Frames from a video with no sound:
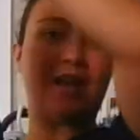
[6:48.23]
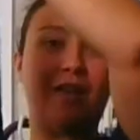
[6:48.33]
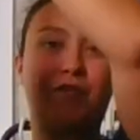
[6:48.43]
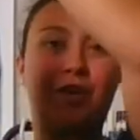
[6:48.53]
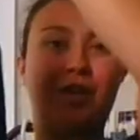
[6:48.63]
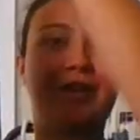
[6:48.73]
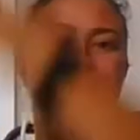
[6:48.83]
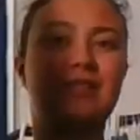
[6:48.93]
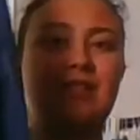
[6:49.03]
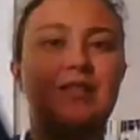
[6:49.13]
kind of
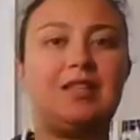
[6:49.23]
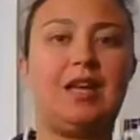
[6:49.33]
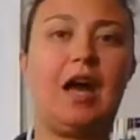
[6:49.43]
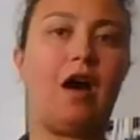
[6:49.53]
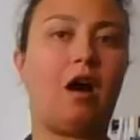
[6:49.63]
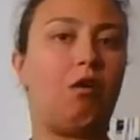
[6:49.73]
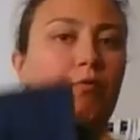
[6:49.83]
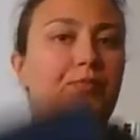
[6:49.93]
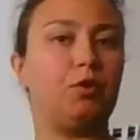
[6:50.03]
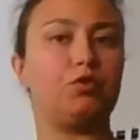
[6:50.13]
curious to see how
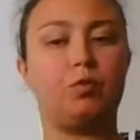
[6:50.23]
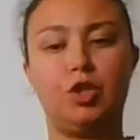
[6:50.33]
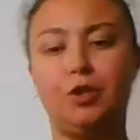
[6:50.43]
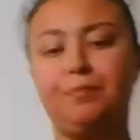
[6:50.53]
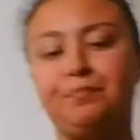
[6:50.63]
those would do.